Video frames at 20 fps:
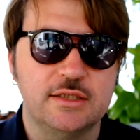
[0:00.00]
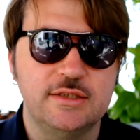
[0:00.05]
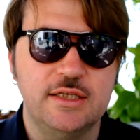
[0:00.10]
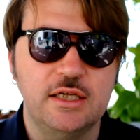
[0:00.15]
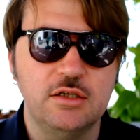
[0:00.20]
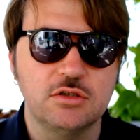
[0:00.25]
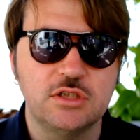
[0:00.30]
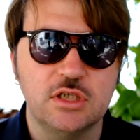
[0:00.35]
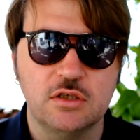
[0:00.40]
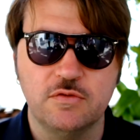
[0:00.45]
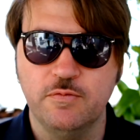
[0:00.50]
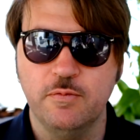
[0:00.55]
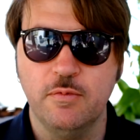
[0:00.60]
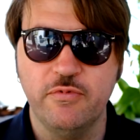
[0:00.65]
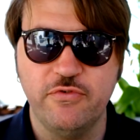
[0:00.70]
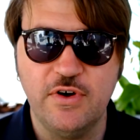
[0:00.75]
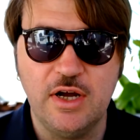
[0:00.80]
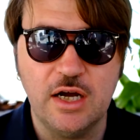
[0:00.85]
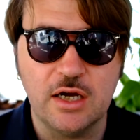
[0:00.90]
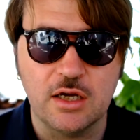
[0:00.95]
And then you said,
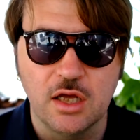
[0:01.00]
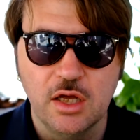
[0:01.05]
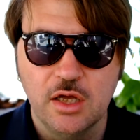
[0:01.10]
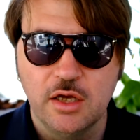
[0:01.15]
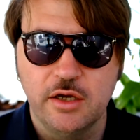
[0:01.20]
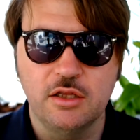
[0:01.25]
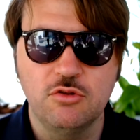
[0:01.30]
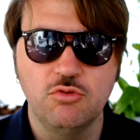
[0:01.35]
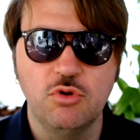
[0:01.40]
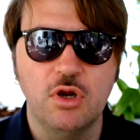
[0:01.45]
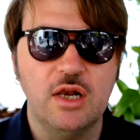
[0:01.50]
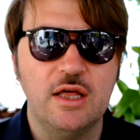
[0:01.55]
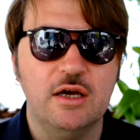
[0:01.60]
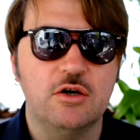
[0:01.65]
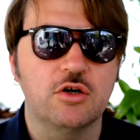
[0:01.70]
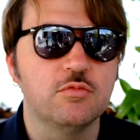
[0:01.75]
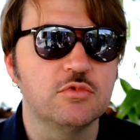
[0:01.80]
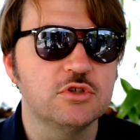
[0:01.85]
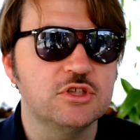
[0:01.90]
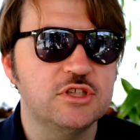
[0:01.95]
fuck, it will
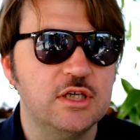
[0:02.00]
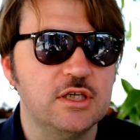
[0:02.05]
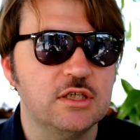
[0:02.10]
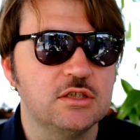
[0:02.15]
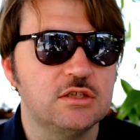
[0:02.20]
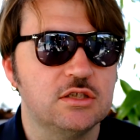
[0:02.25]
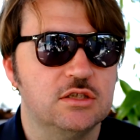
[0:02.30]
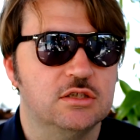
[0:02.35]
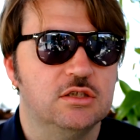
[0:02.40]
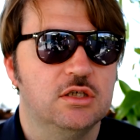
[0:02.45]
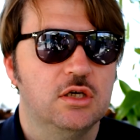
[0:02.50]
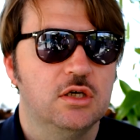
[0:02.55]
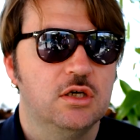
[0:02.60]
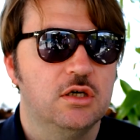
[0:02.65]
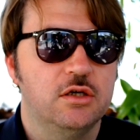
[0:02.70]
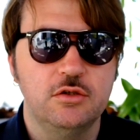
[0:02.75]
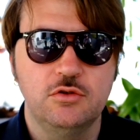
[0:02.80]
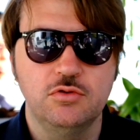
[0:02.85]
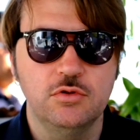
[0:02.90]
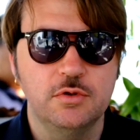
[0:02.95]
lack homogeneity.
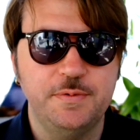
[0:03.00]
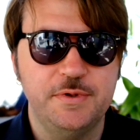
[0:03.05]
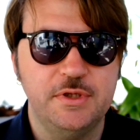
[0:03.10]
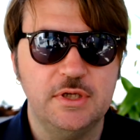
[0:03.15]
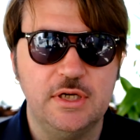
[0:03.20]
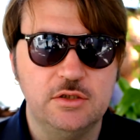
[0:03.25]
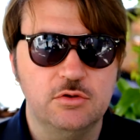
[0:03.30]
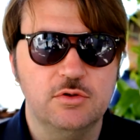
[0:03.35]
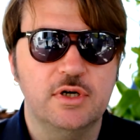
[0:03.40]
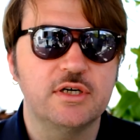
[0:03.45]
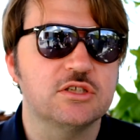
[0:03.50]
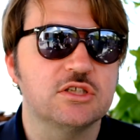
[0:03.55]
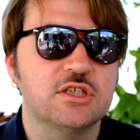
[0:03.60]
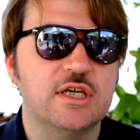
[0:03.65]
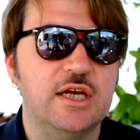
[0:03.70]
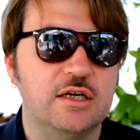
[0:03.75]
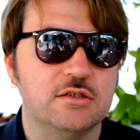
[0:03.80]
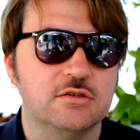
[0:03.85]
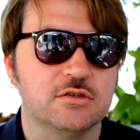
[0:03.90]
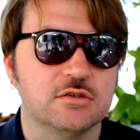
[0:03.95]
And it will be, and you are
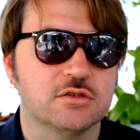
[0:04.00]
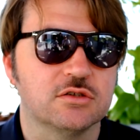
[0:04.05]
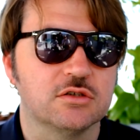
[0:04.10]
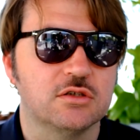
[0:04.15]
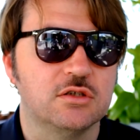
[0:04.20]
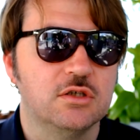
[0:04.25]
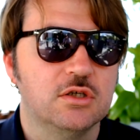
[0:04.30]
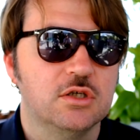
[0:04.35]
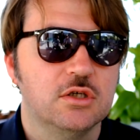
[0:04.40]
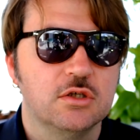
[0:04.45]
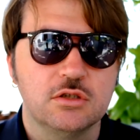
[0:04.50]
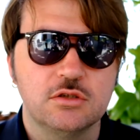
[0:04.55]
scared also.